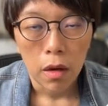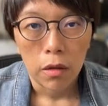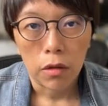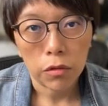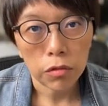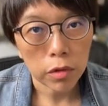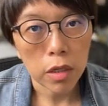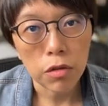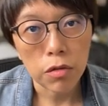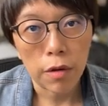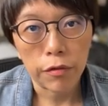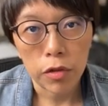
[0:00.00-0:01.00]
Now, two
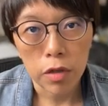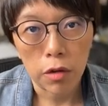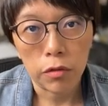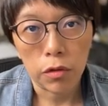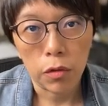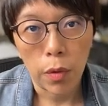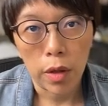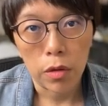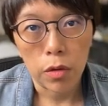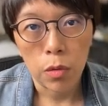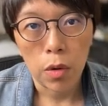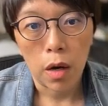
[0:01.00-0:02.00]
things you have to take note
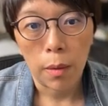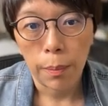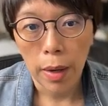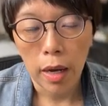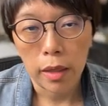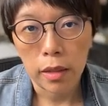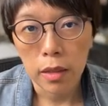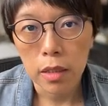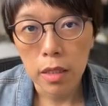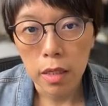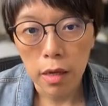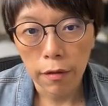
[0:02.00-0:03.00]
when you are buying E
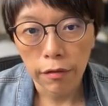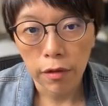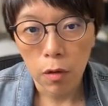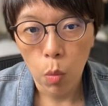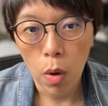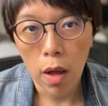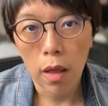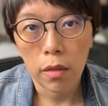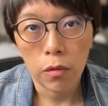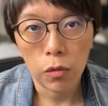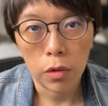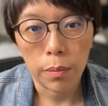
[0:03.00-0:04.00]
T F.
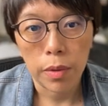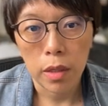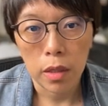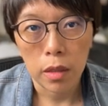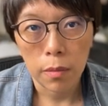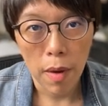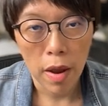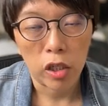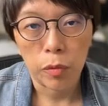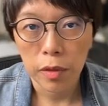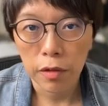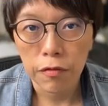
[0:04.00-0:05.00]
One would be the
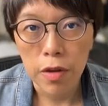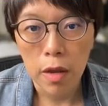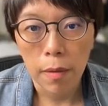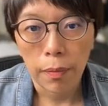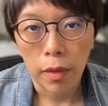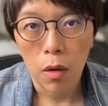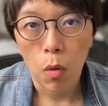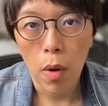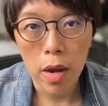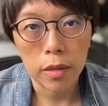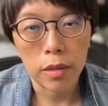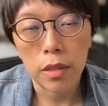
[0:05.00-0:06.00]
management fee. Now,
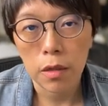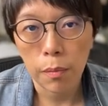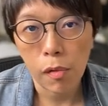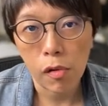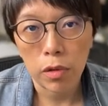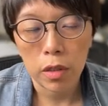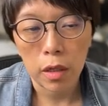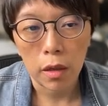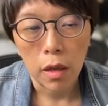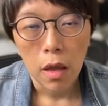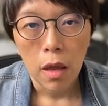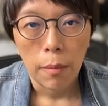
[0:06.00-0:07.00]
why is this important?
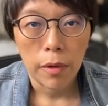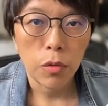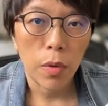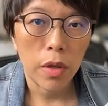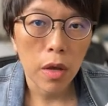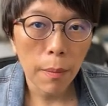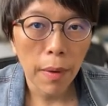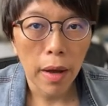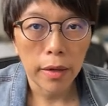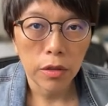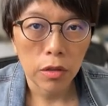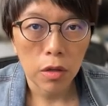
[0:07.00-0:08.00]
Because when you're
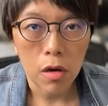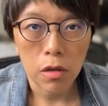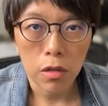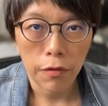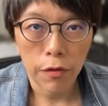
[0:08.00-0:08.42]
buying stocks, of